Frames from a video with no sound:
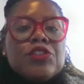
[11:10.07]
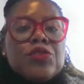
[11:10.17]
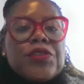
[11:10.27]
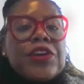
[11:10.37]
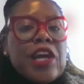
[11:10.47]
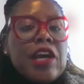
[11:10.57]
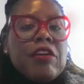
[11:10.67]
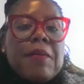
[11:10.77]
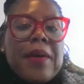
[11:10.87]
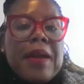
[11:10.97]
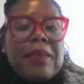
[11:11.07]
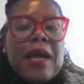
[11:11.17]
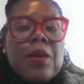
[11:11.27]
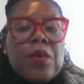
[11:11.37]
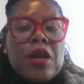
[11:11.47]
to their current
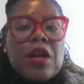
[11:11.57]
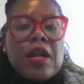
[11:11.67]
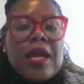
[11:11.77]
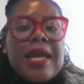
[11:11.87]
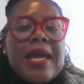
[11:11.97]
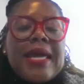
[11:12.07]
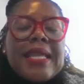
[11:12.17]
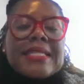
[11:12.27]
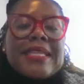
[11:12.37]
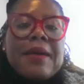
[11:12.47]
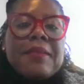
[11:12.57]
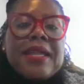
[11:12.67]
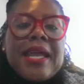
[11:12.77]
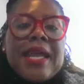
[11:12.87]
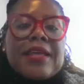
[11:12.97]
pipeline work and
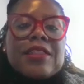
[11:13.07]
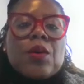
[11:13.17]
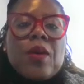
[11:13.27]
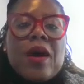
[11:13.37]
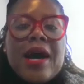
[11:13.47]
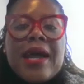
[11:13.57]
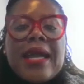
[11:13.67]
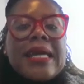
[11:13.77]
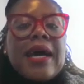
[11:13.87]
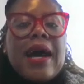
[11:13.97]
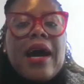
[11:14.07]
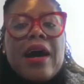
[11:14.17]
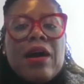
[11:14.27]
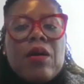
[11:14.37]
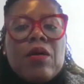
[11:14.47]
examining the why and
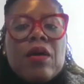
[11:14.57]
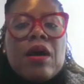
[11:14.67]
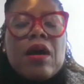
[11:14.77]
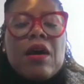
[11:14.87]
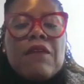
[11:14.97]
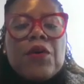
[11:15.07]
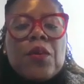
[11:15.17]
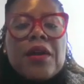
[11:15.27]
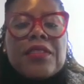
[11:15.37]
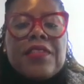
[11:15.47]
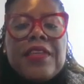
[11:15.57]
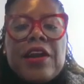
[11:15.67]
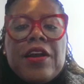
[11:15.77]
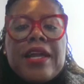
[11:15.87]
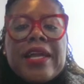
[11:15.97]
how of the work that
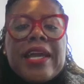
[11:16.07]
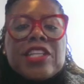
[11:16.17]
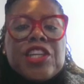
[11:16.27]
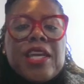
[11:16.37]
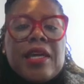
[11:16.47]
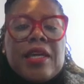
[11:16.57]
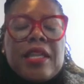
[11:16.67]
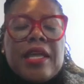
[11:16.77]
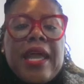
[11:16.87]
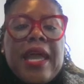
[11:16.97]
they are engaging in.